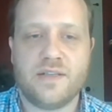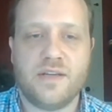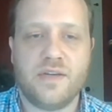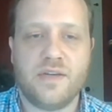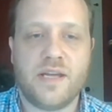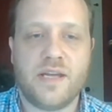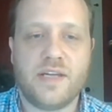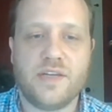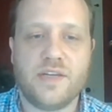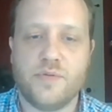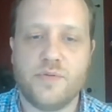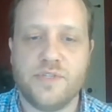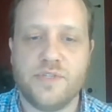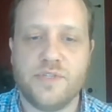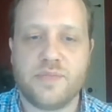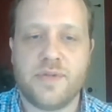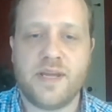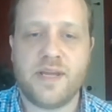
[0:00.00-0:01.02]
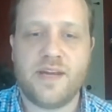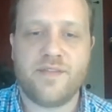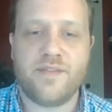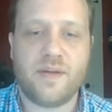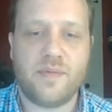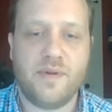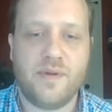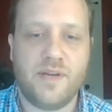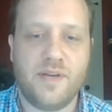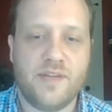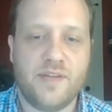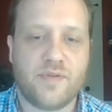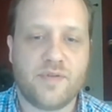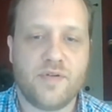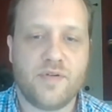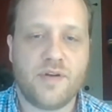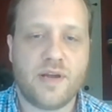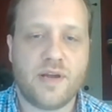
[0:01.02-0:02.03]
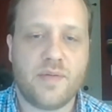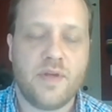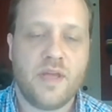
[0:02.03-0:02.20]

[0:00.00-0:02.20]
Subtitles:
get towards a paid family leave program